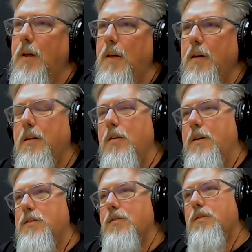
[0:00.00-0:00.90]
And do you
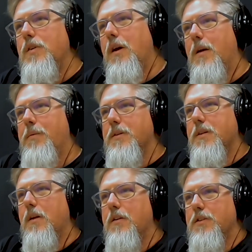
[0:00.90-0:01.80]
guys do a couple of
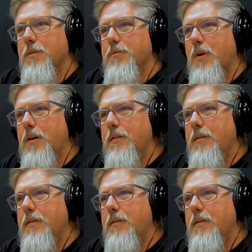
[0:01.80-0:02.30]
scholarships, right?